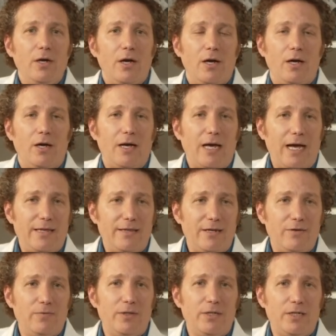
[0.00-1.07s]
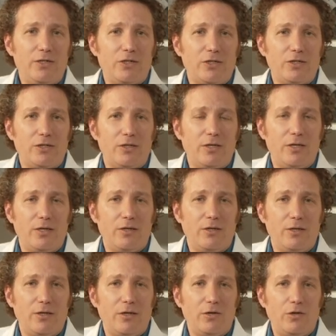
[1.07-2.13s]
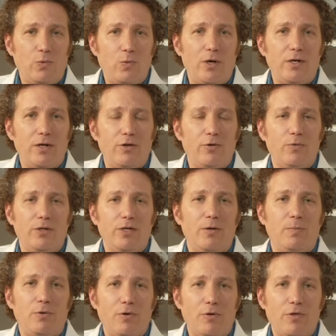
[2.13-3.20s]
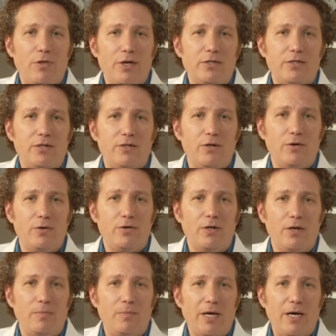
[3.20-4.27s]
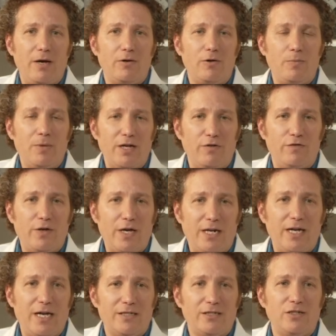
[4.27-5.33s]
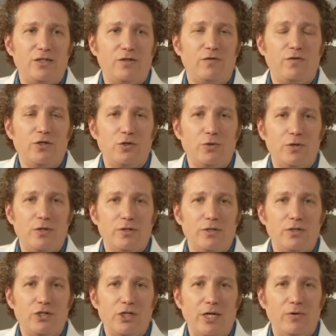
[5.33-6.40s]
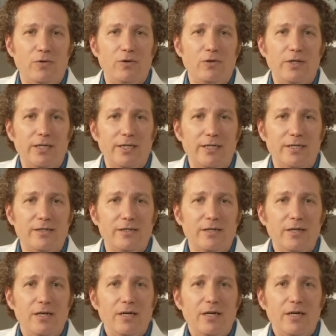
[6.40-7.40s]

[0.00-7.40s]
And then really just the one other really important thing to note about omega fatty acids and fish oils in general is